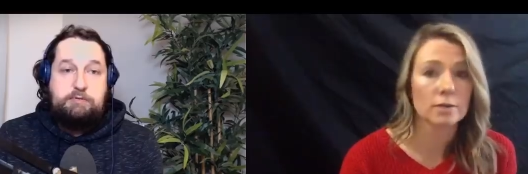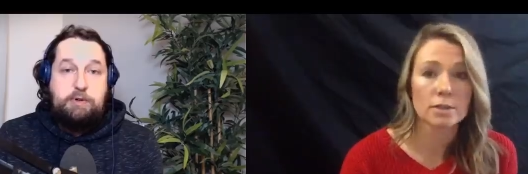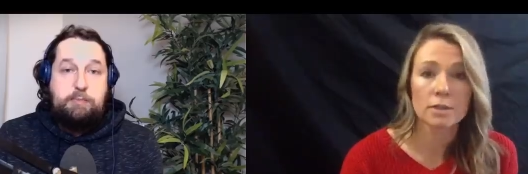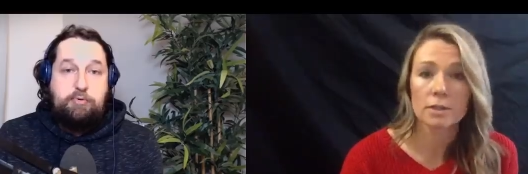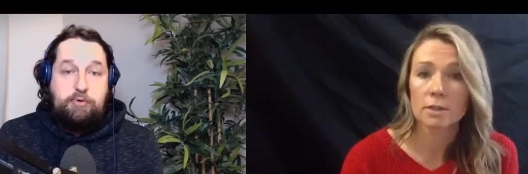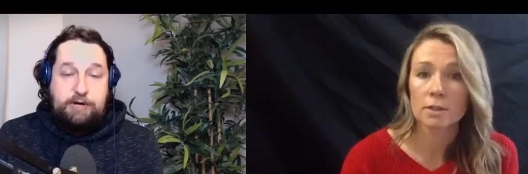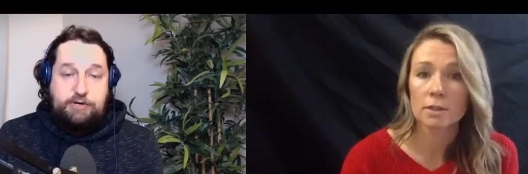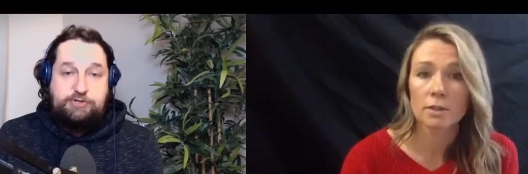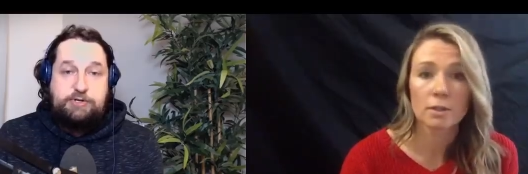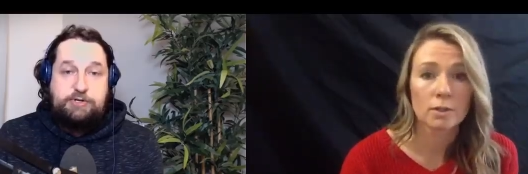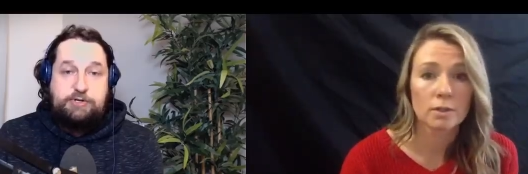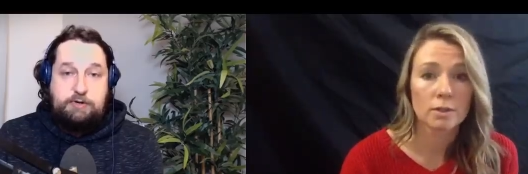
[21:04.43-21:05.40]
Speaker 1: the
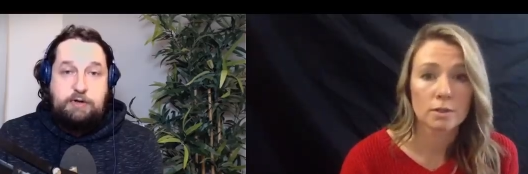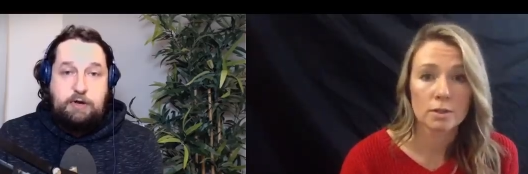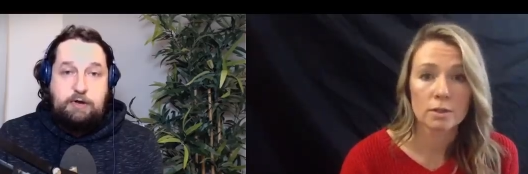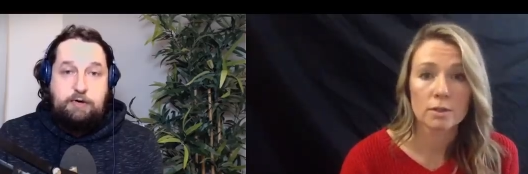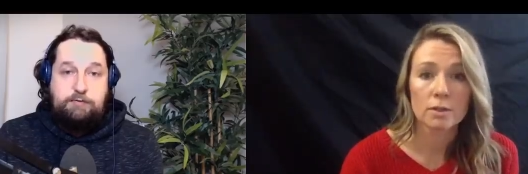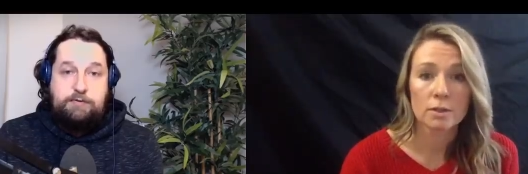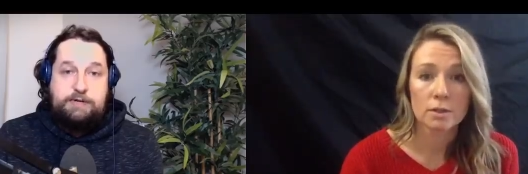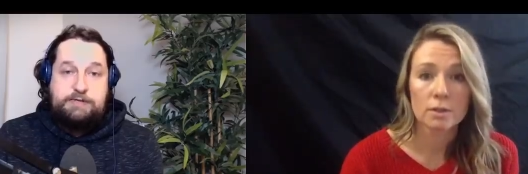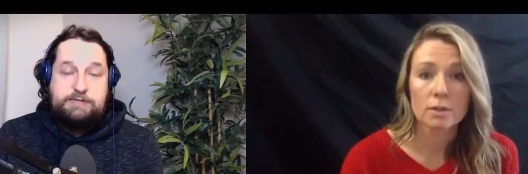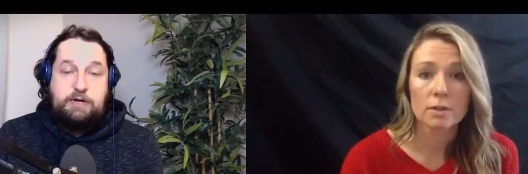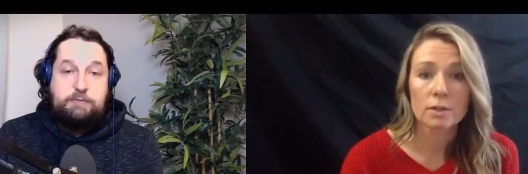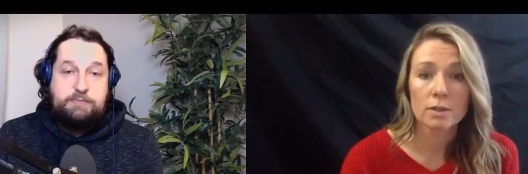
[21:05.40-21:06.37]
repression uh, of
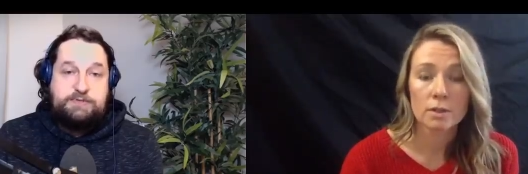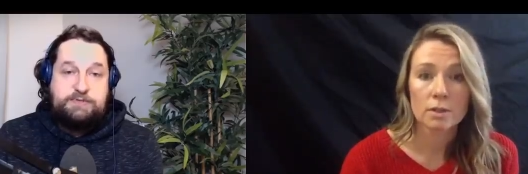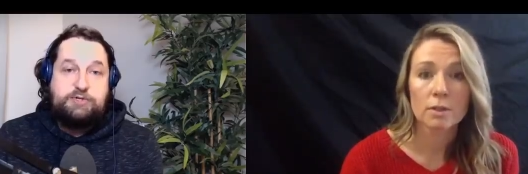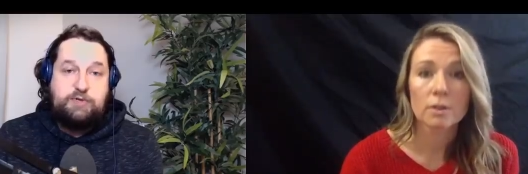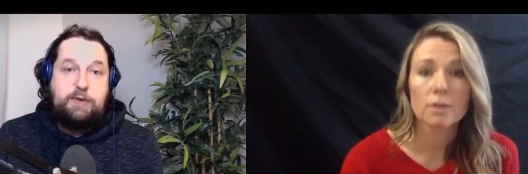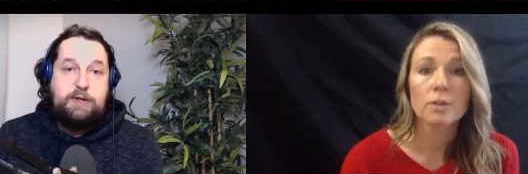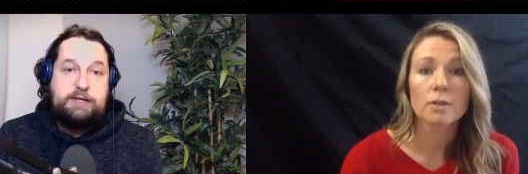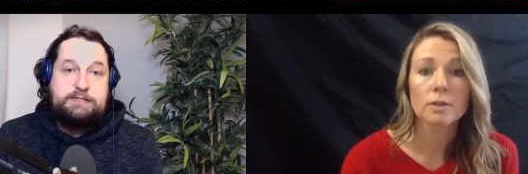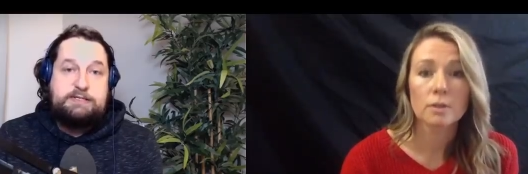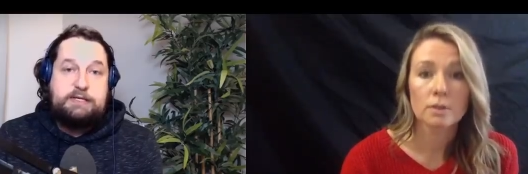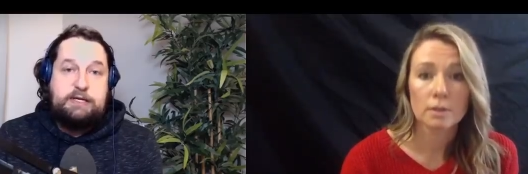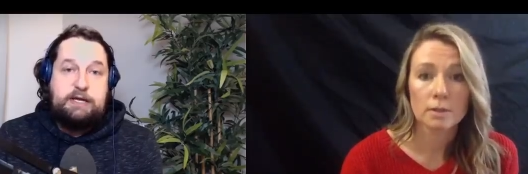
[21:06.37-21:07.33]
his
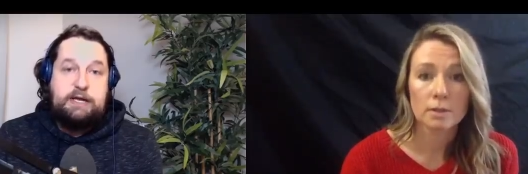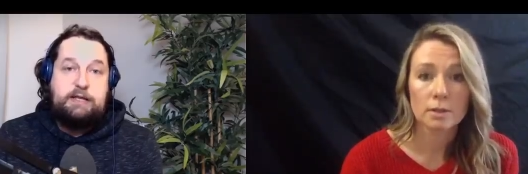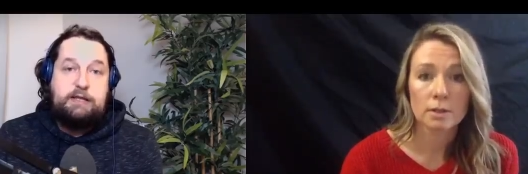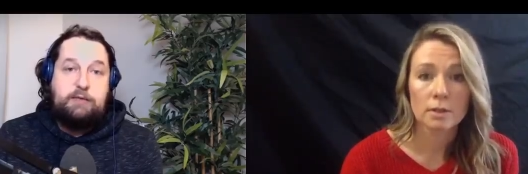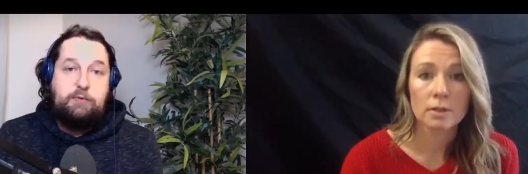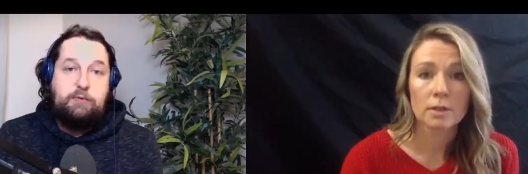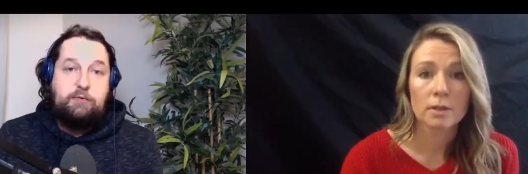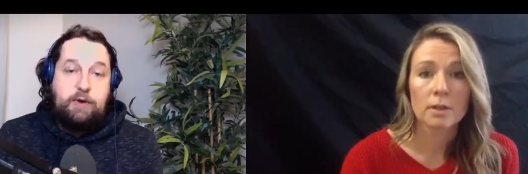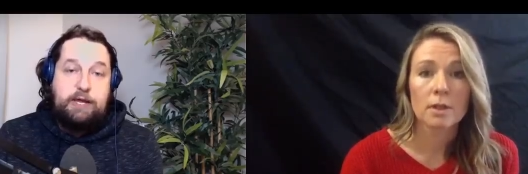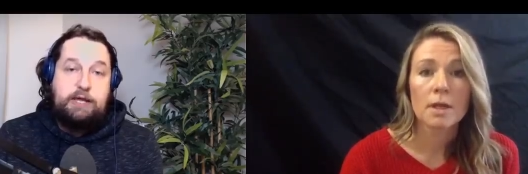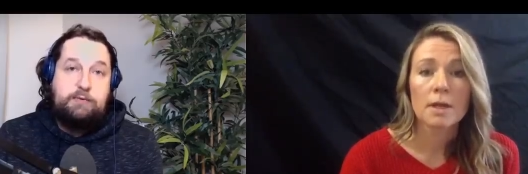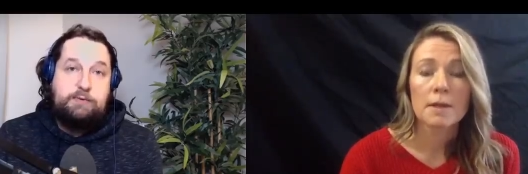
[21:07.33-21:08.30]
homosexuality and the, the,
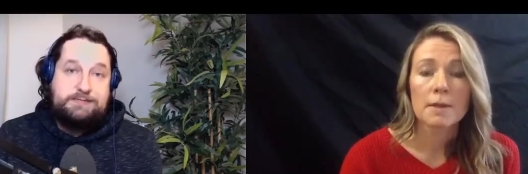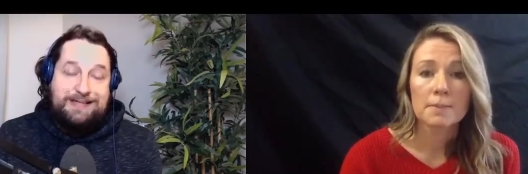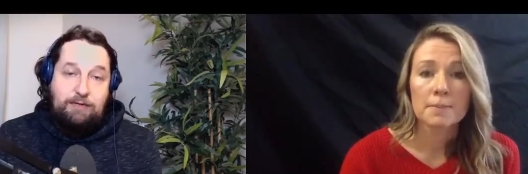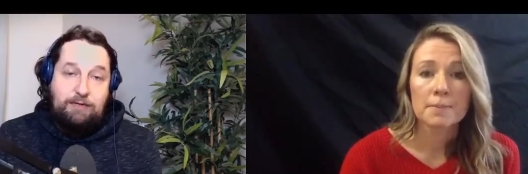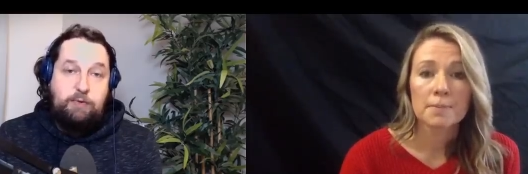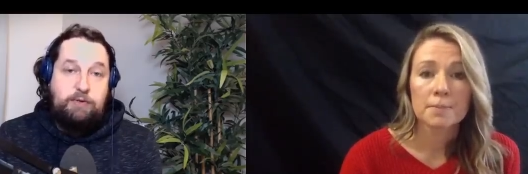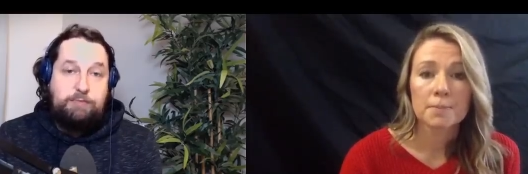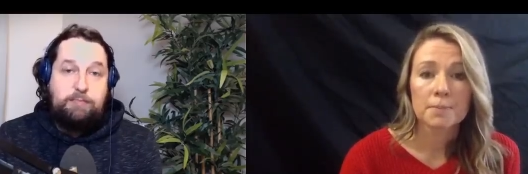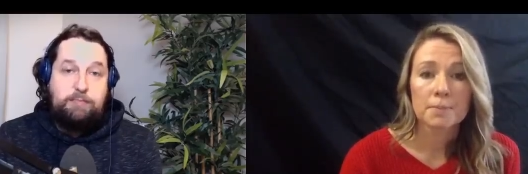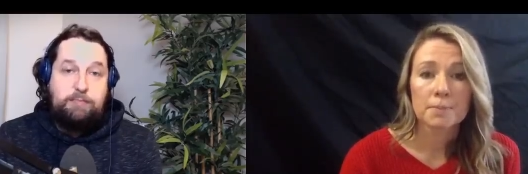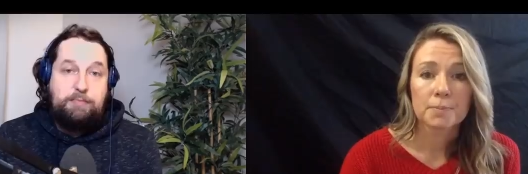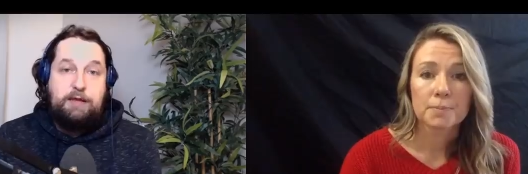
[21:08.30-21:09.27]
way he was dealt with
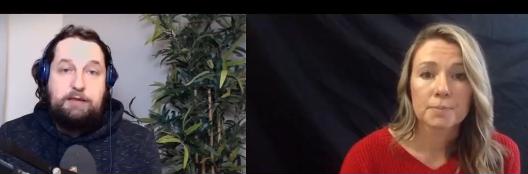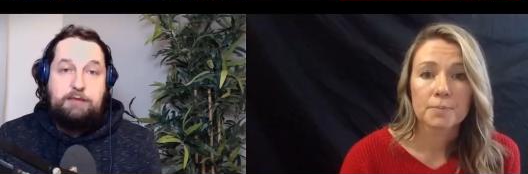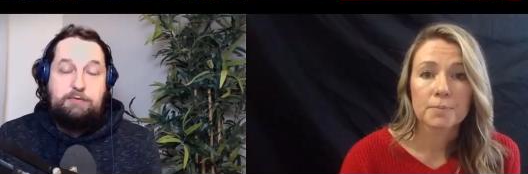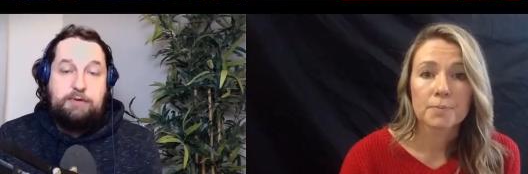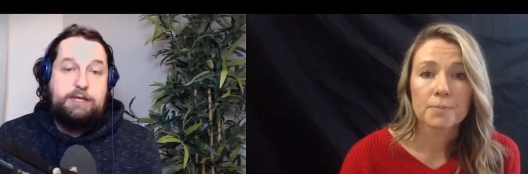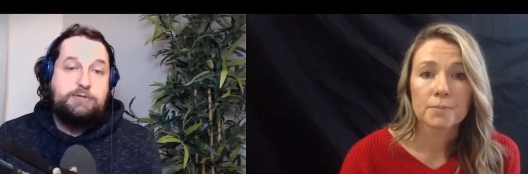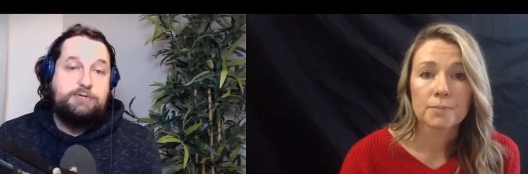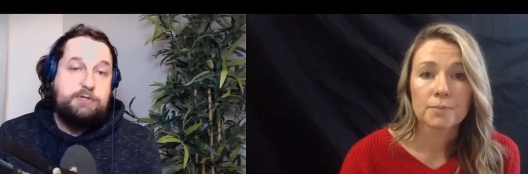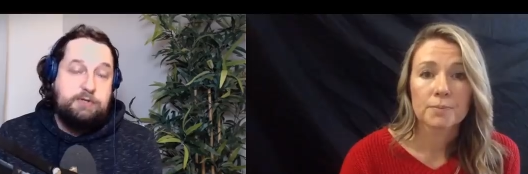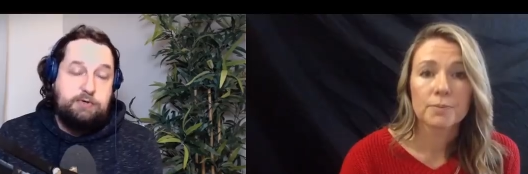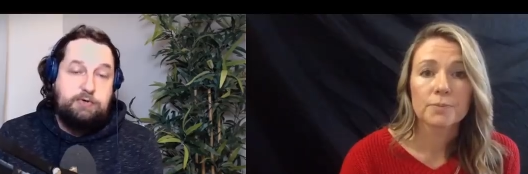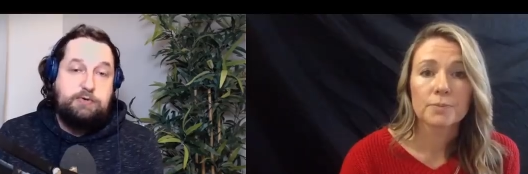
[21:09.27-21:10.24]
by the
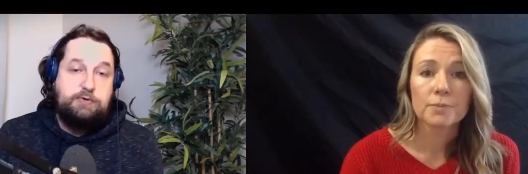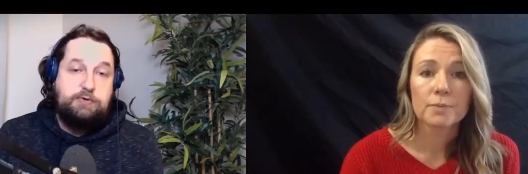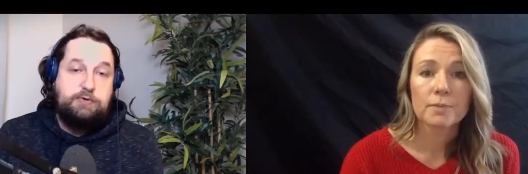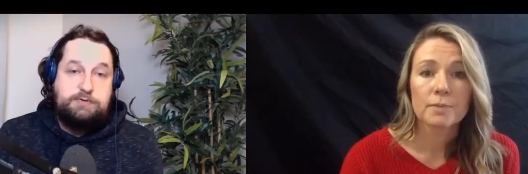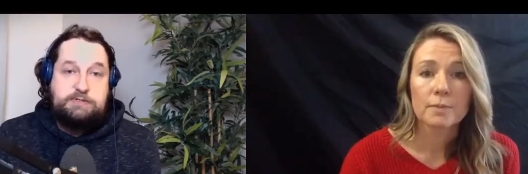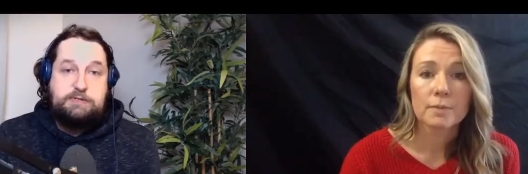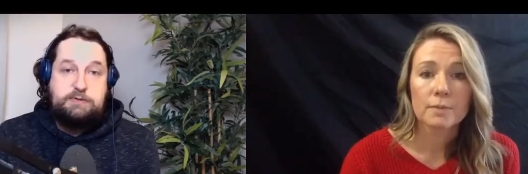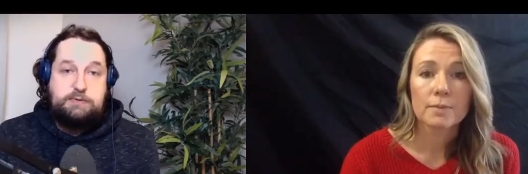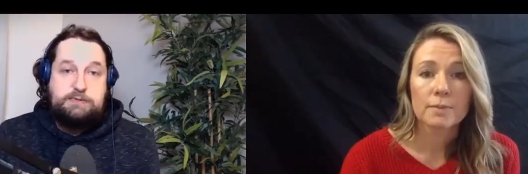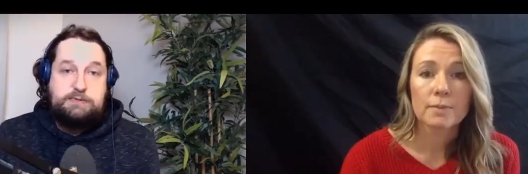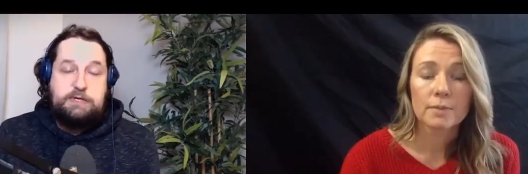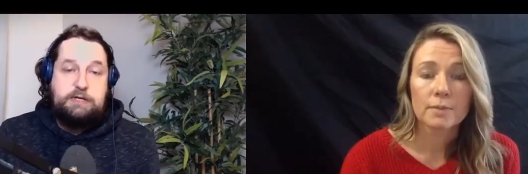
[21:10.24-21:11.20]
religion that caused his
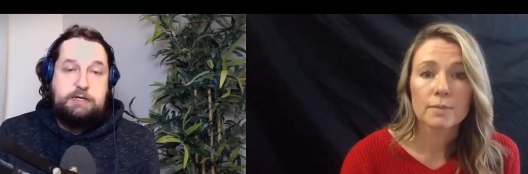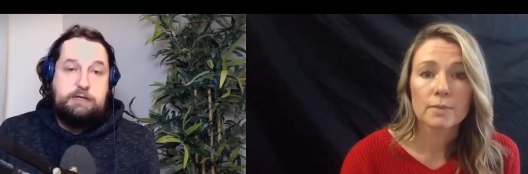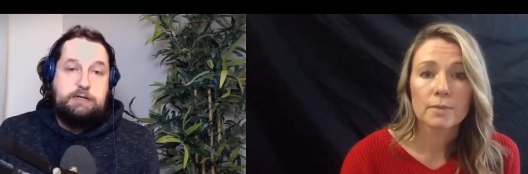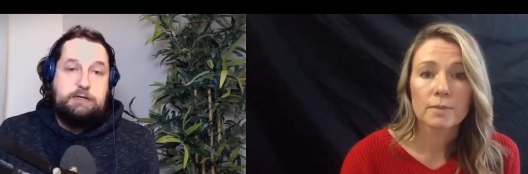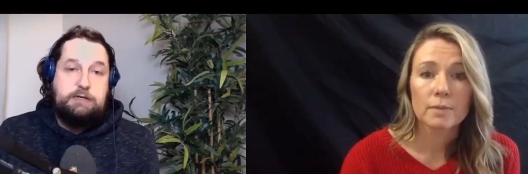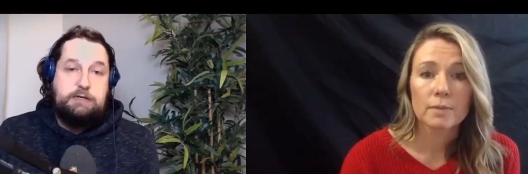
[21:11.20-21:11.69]
suicide.